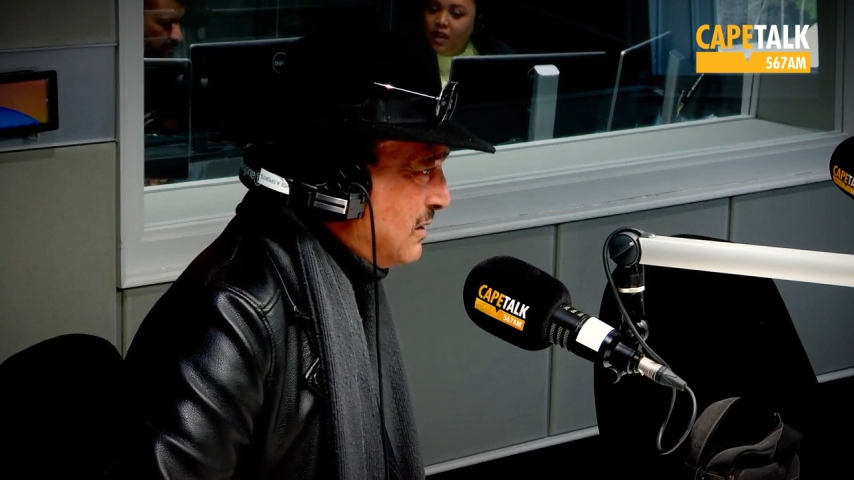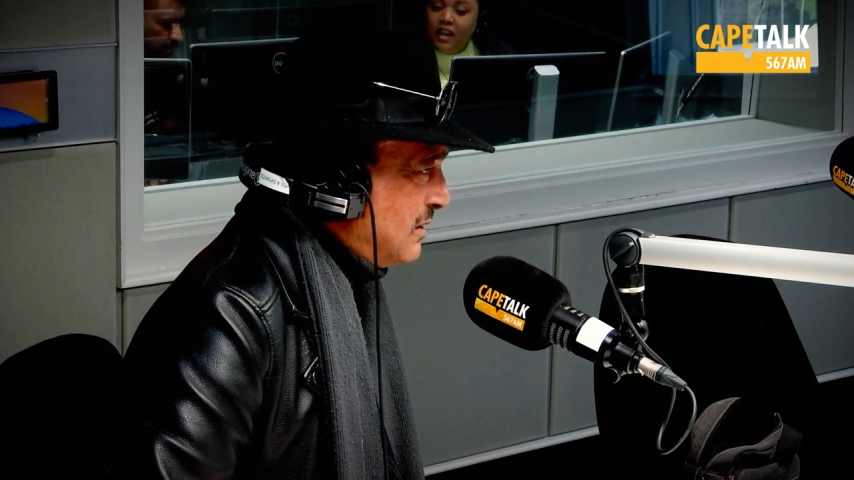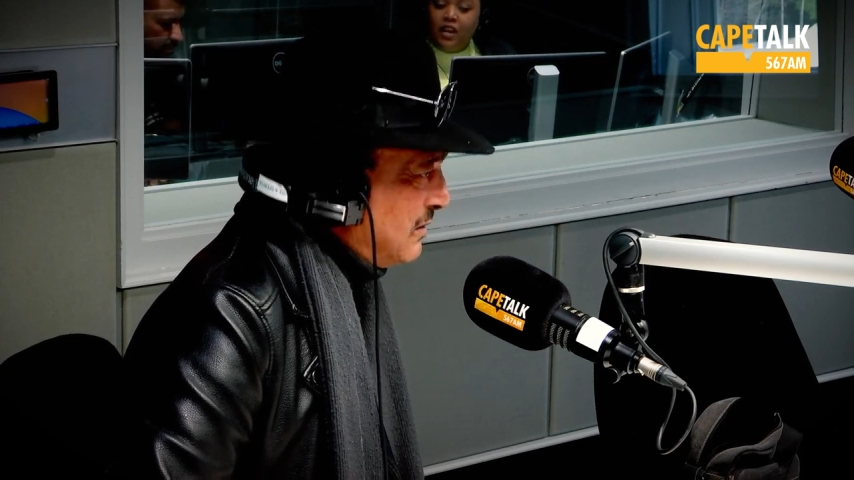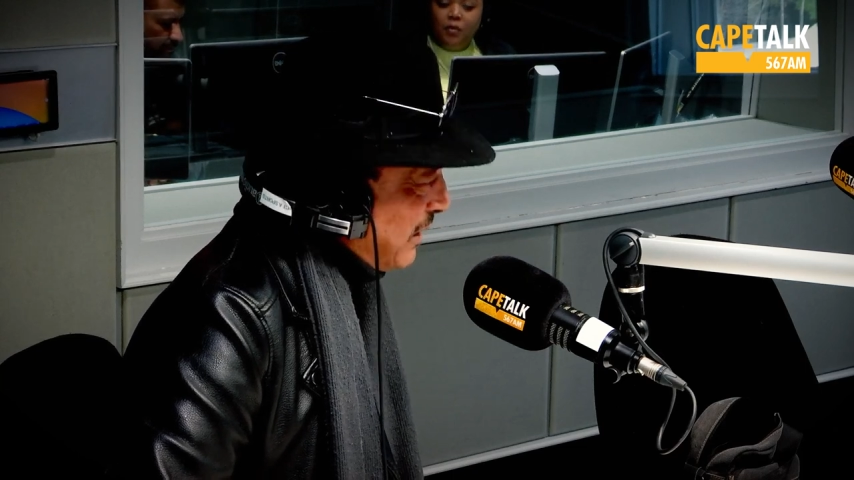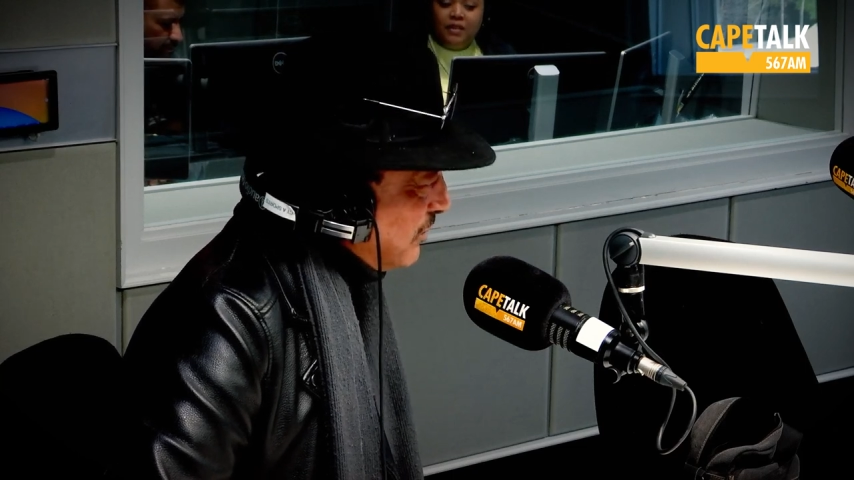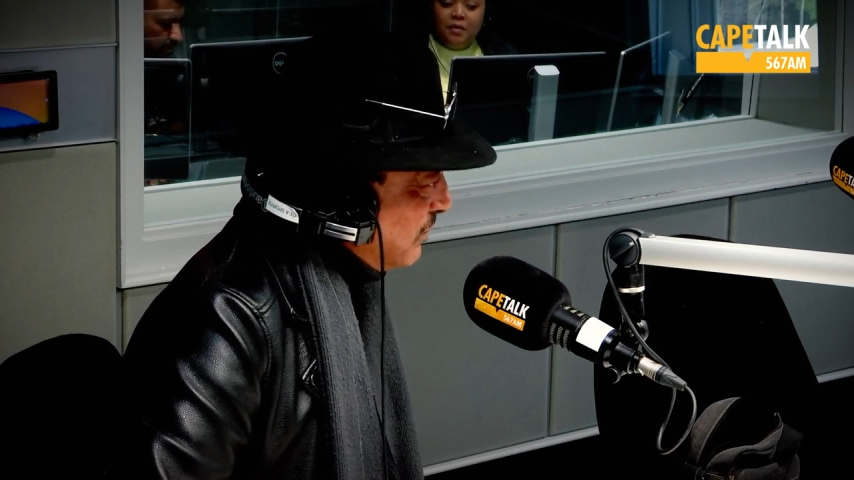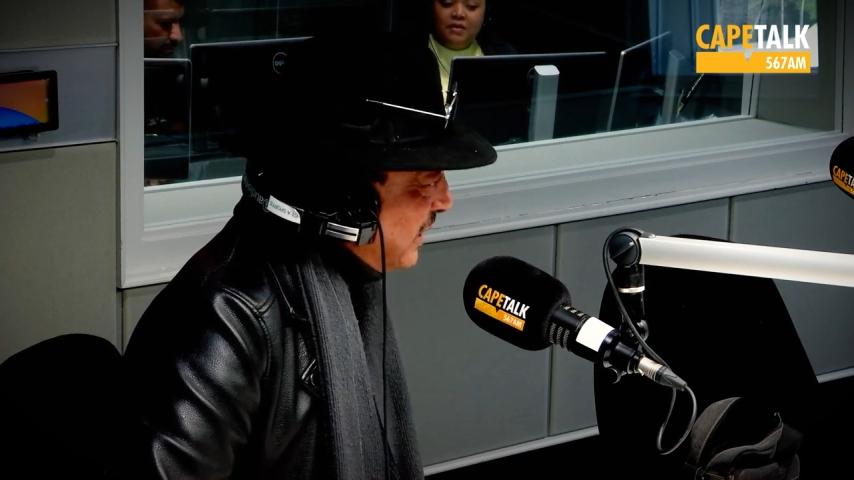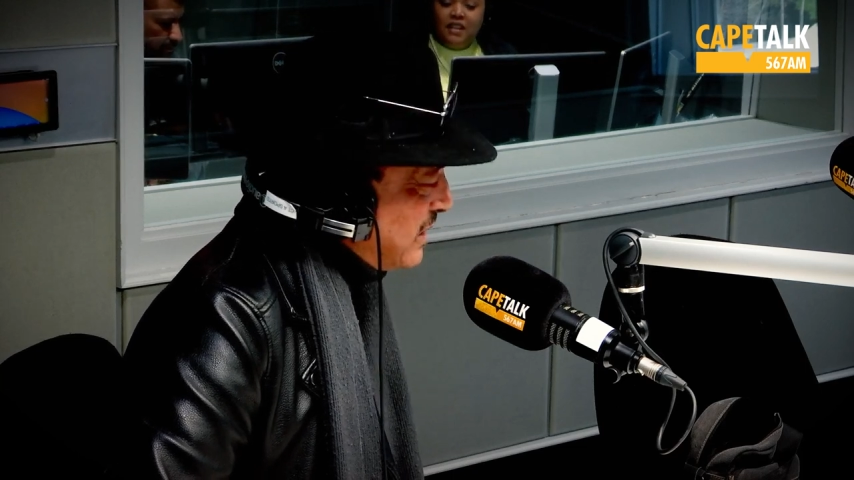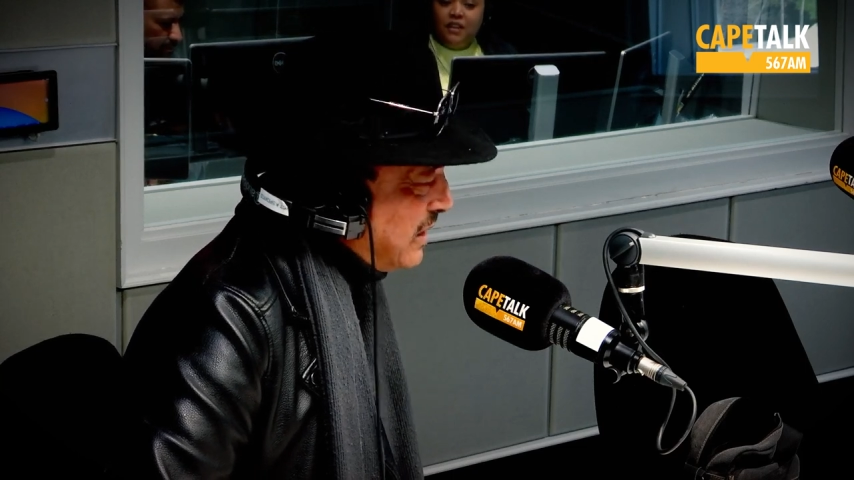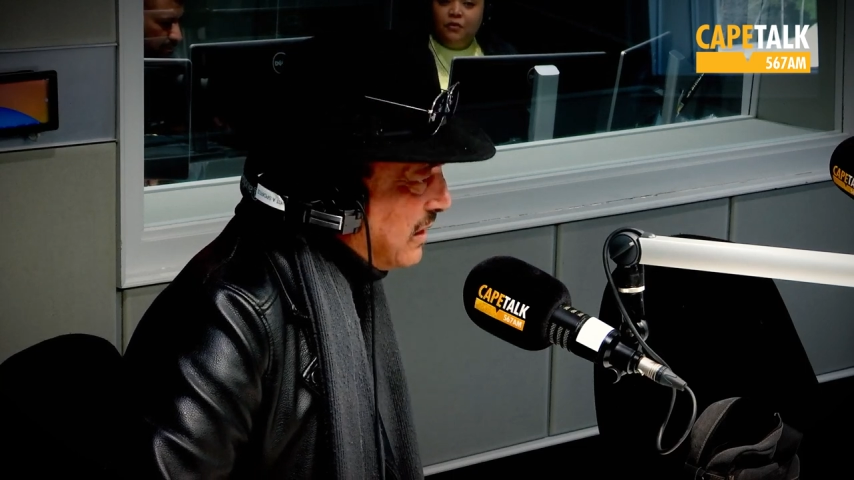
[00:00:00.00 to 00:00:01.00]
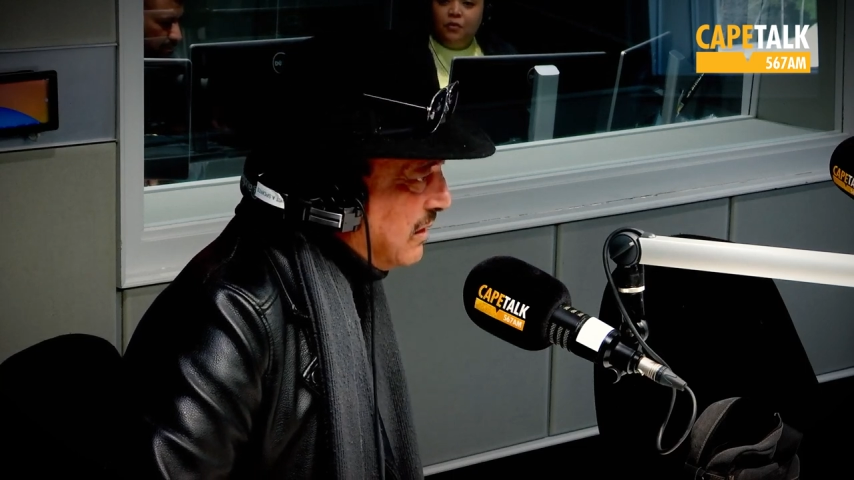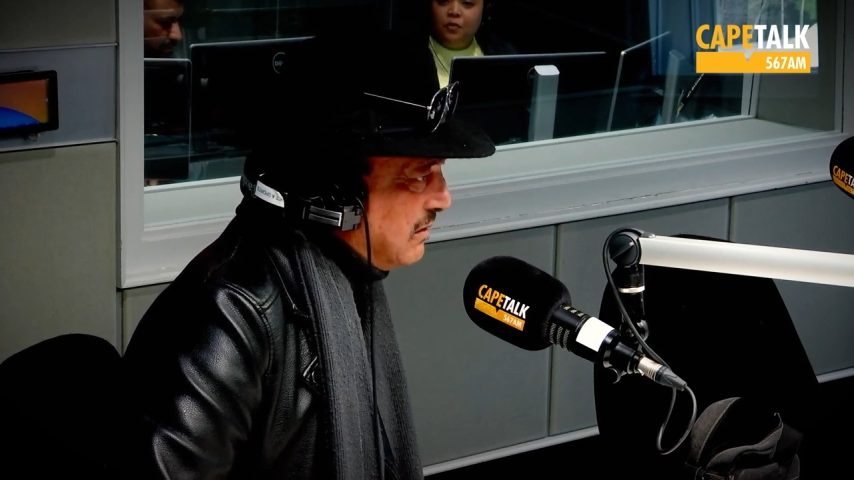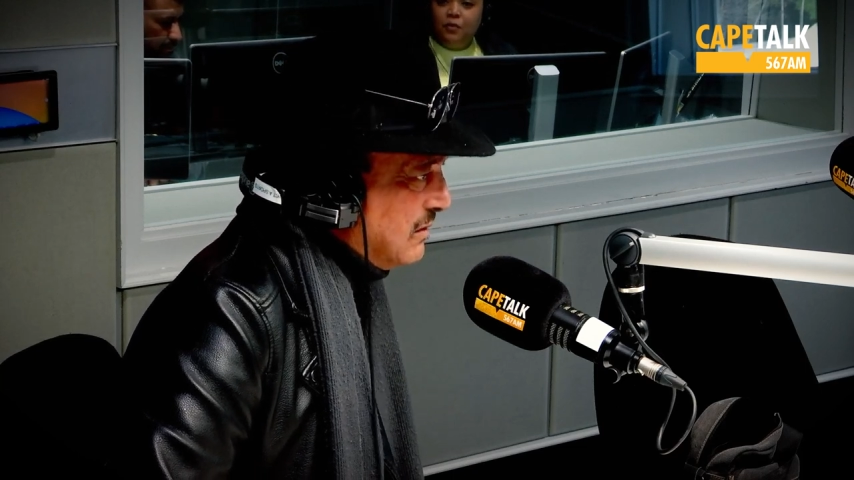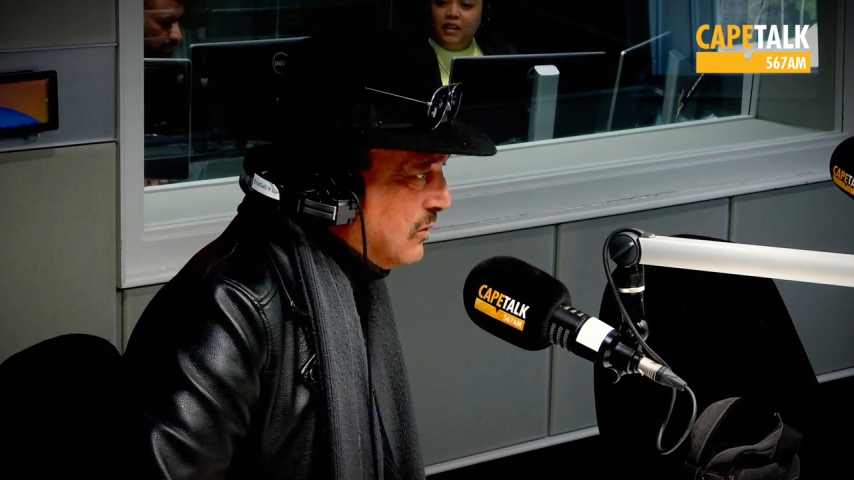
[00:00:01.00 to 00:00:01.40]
kind of making